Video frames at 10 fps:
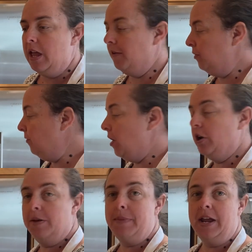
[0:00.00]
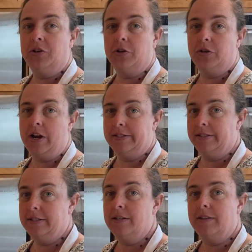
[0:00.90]
If you've already made your
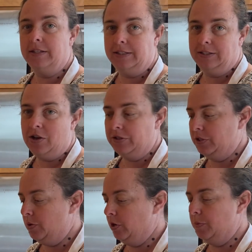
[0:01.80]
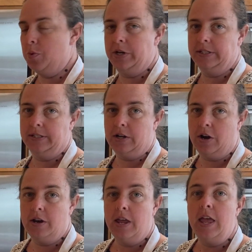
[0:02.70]
crusts, this is also a good point to start.